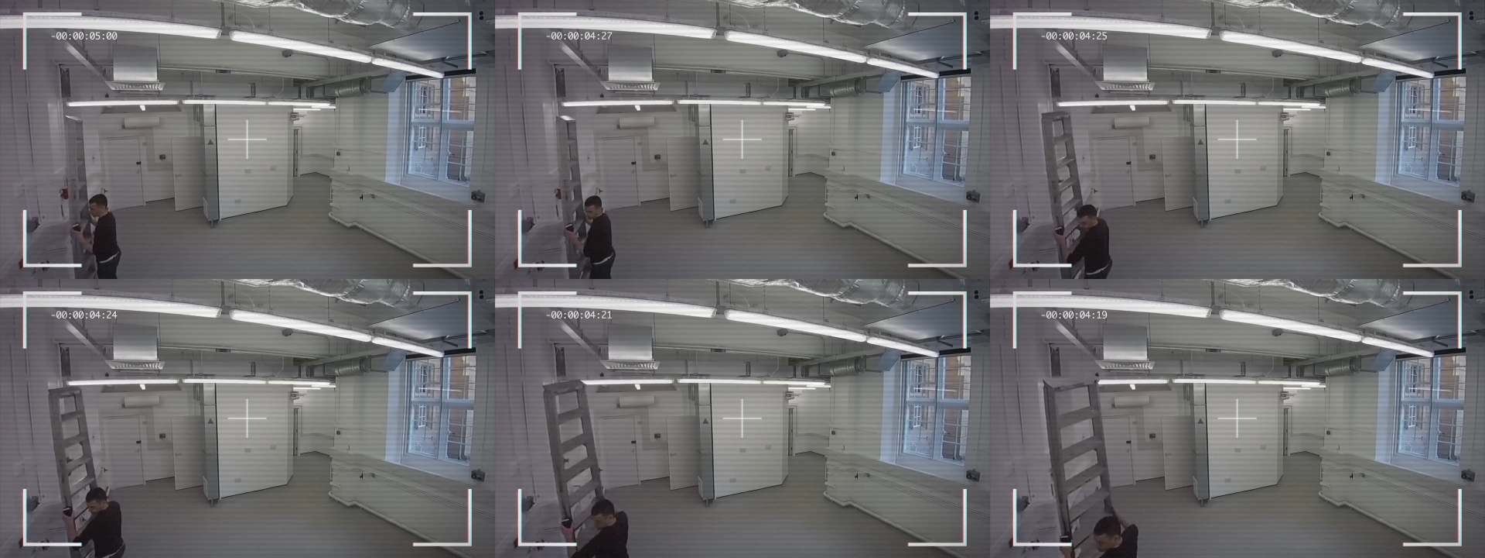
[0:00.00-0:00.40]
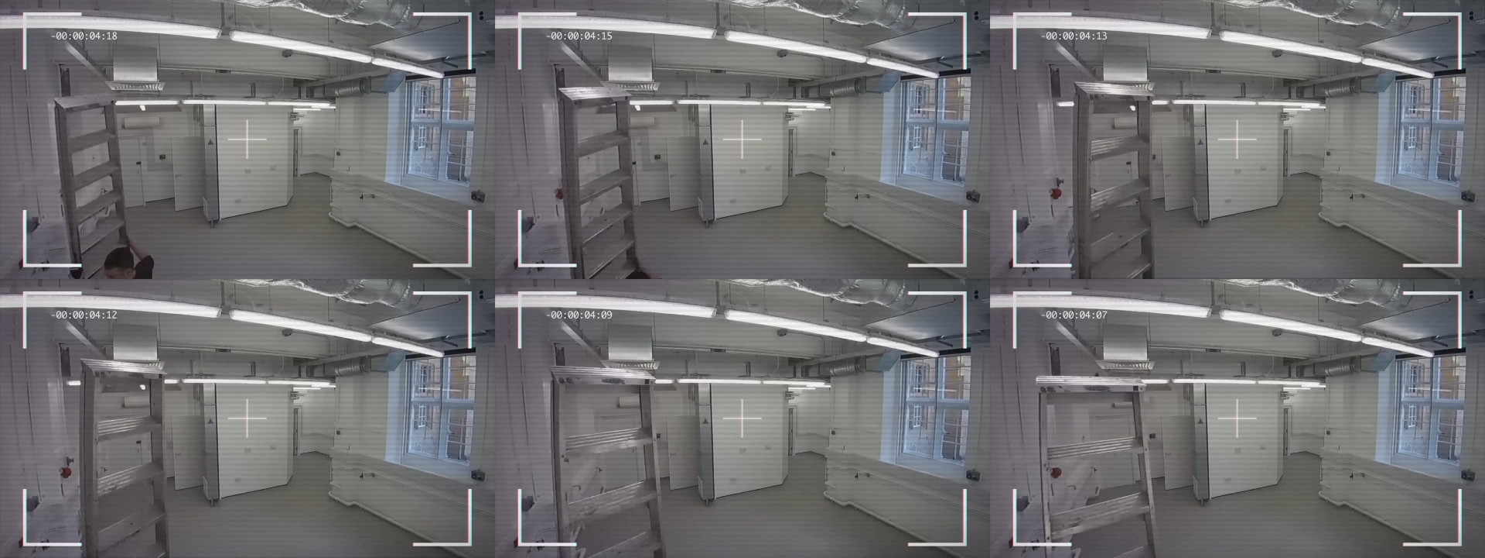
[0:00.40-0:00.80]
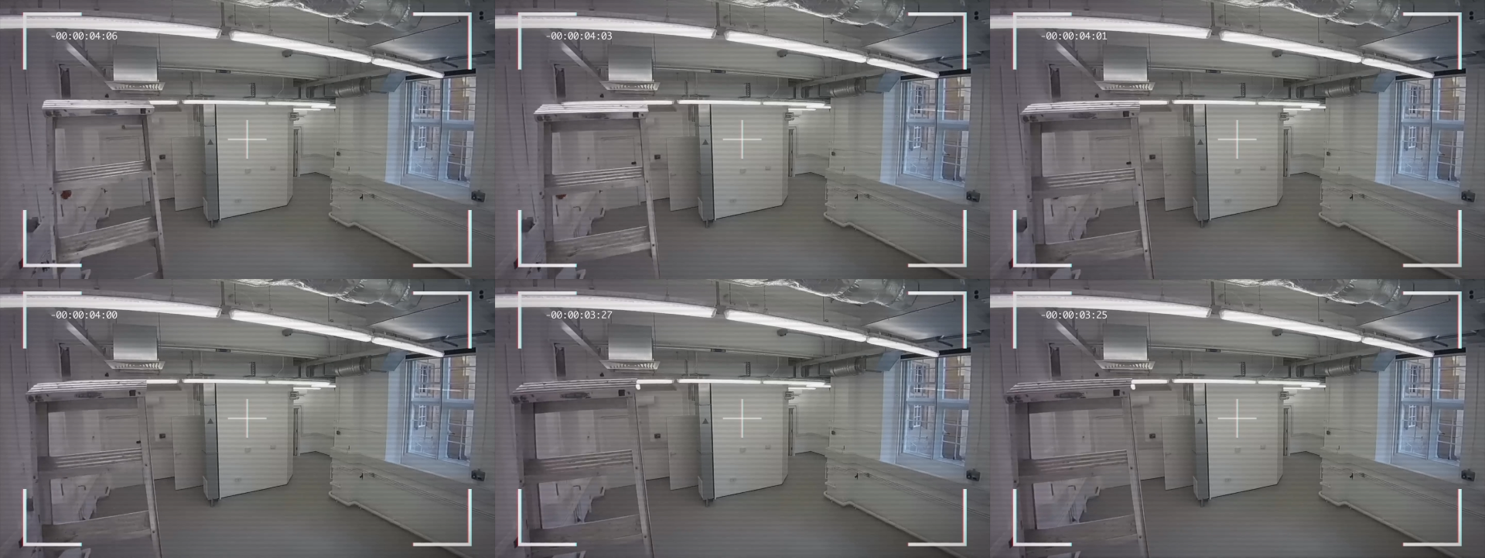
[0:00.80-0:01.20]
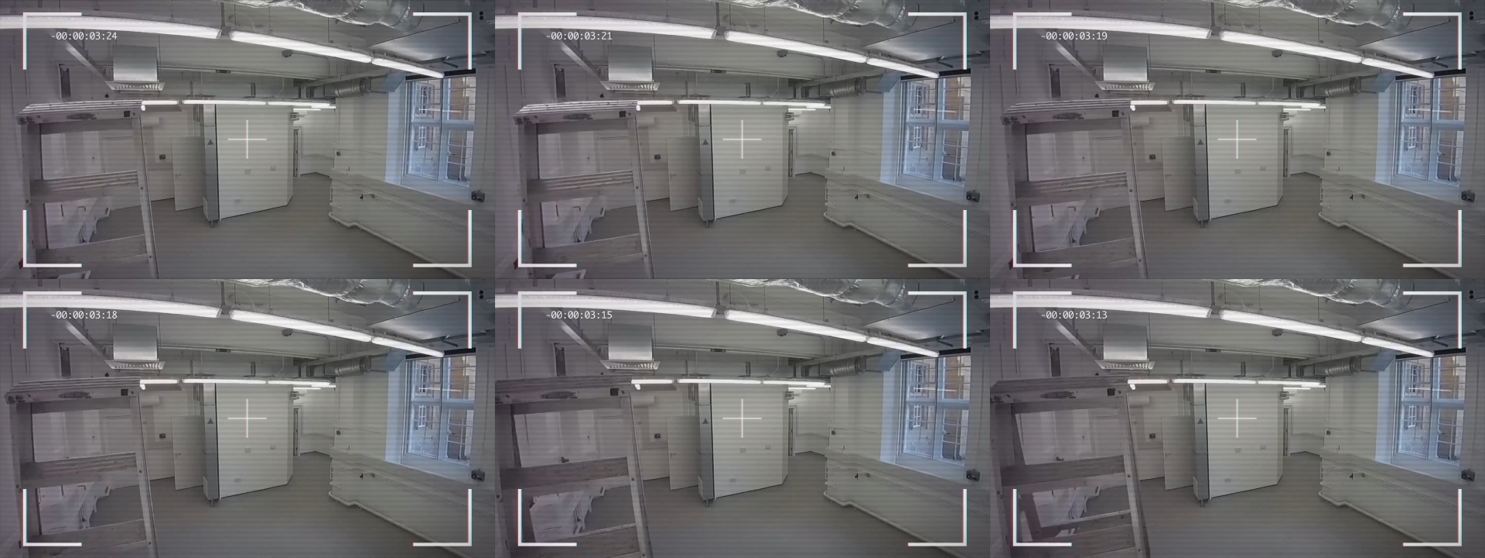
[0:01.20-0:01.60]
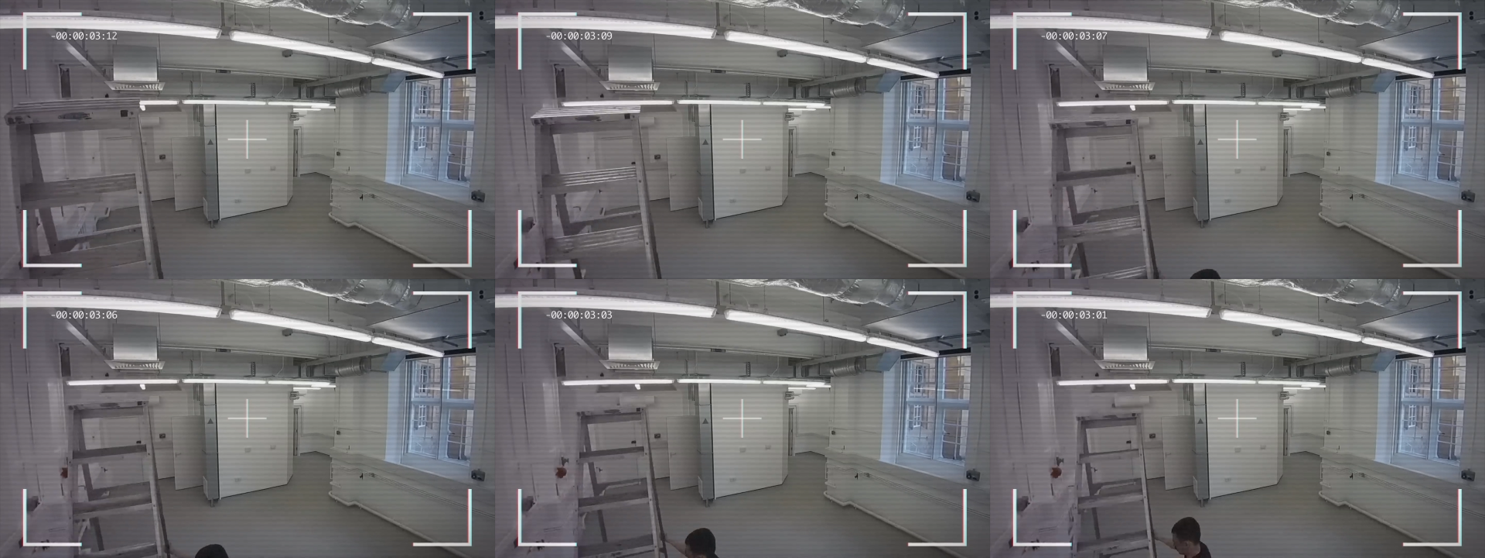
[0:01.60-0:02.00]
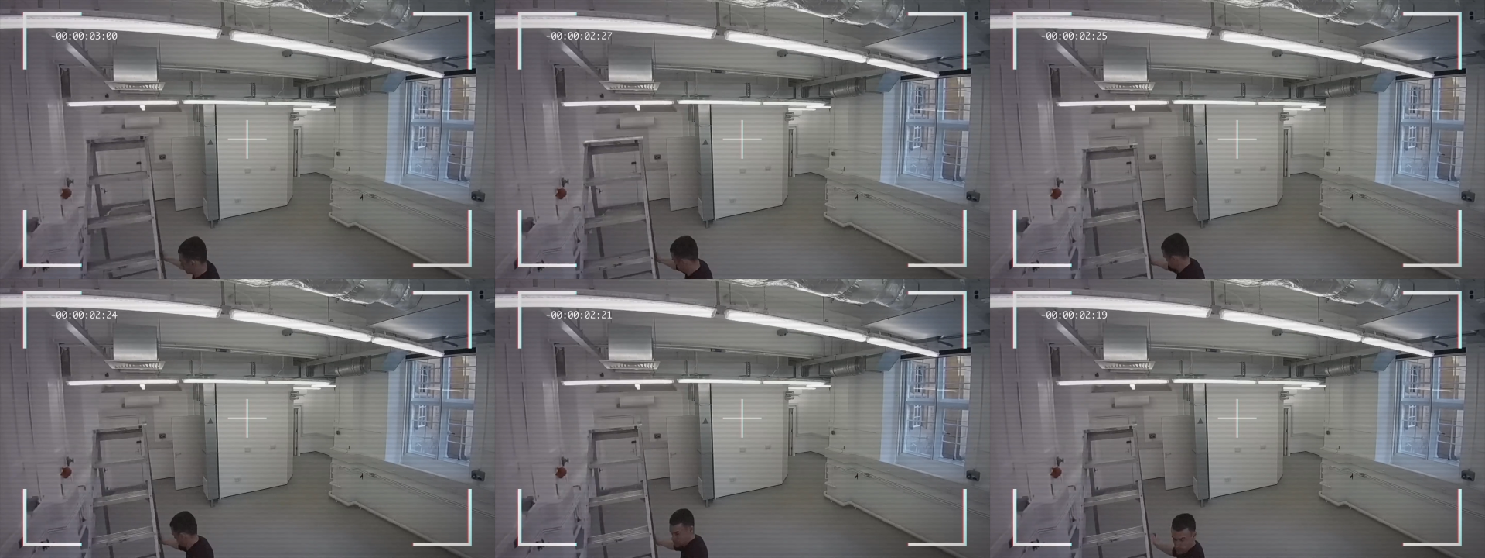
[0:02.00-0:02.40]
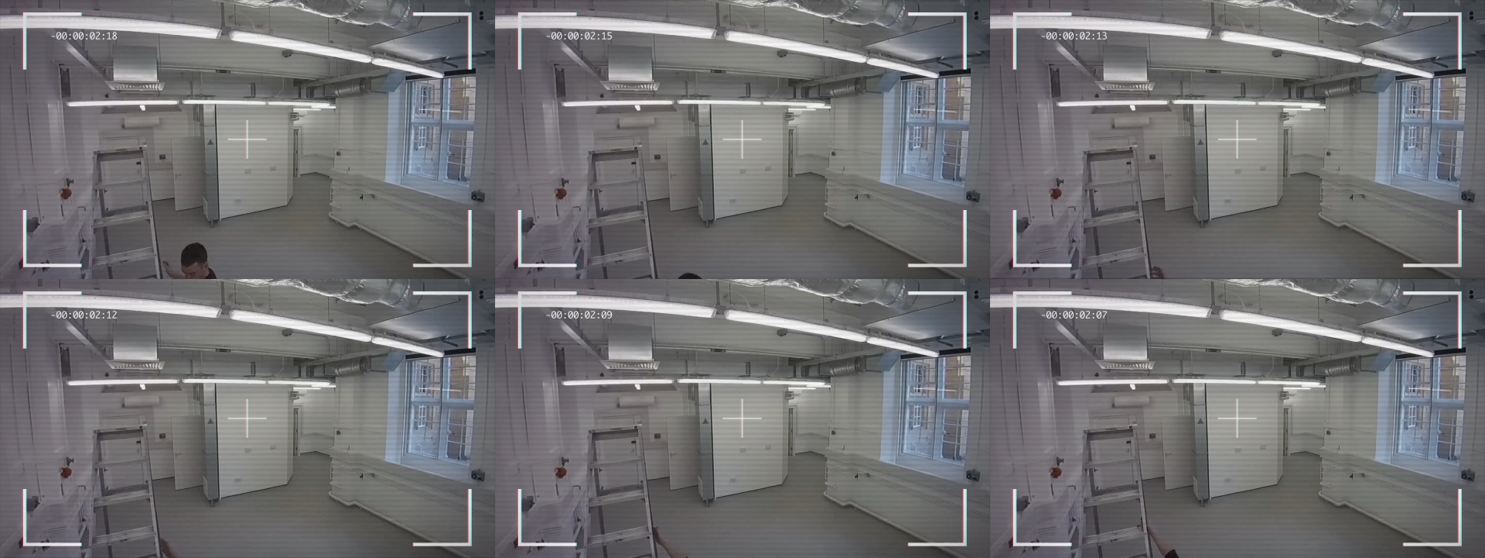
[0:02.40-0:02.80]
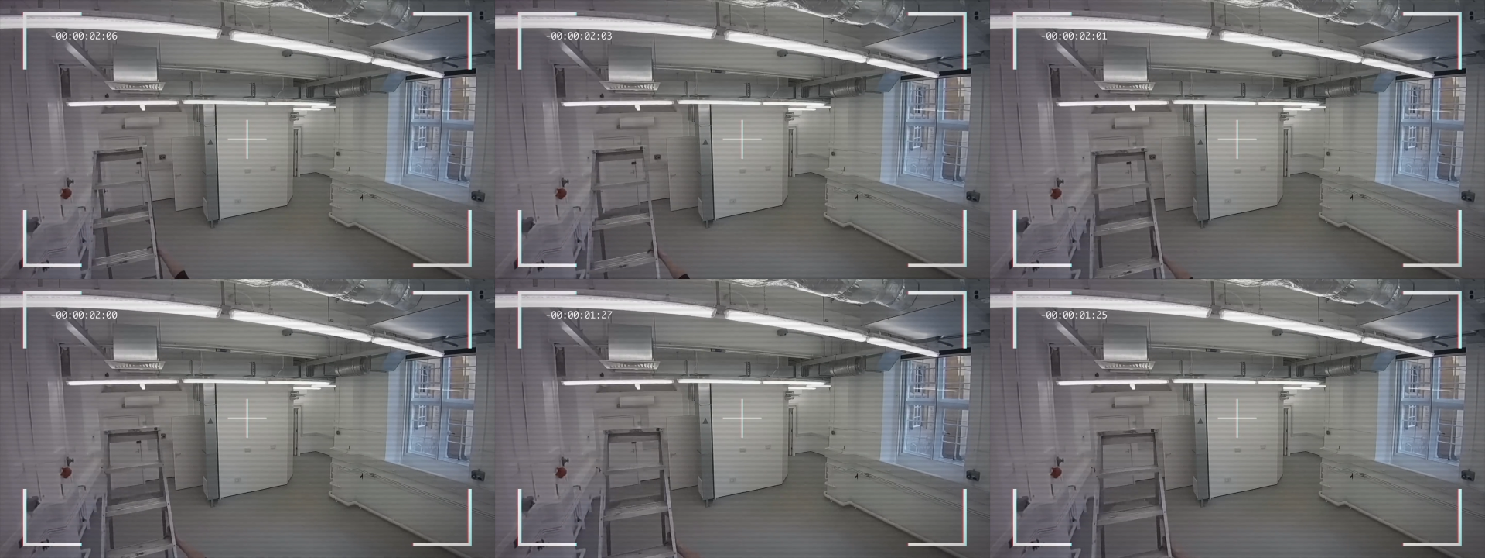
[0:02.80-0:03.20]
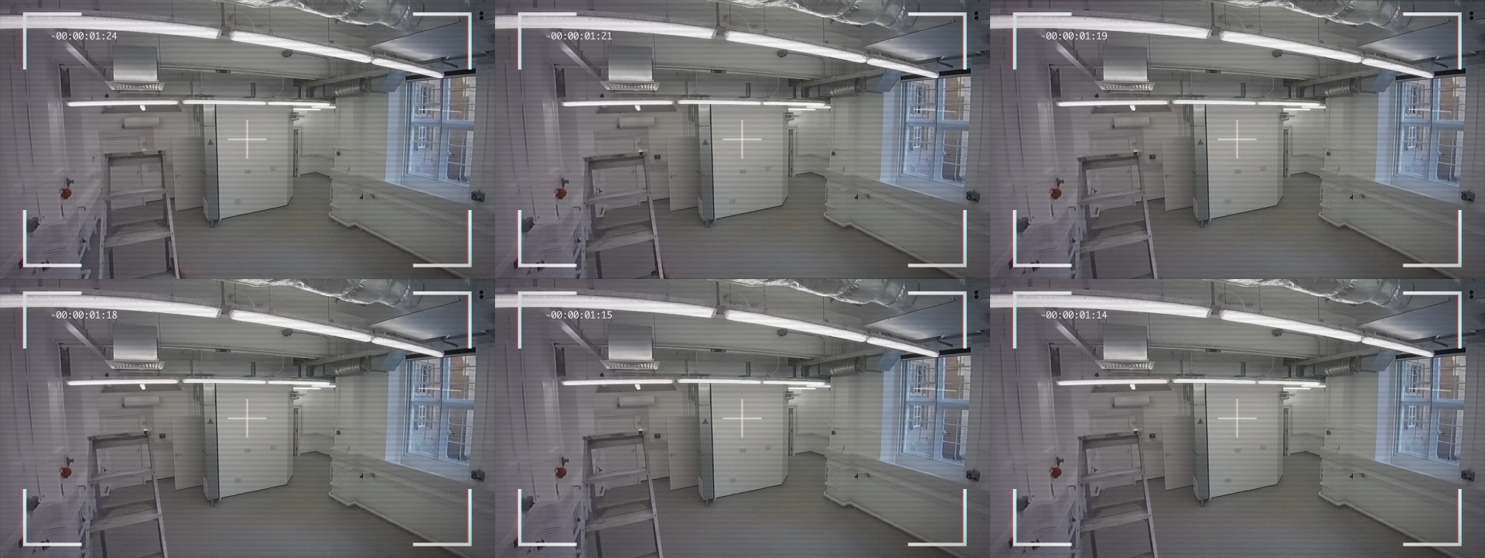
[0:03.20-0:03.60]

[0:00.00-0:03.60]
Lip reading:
Nobody's mouth can be seen.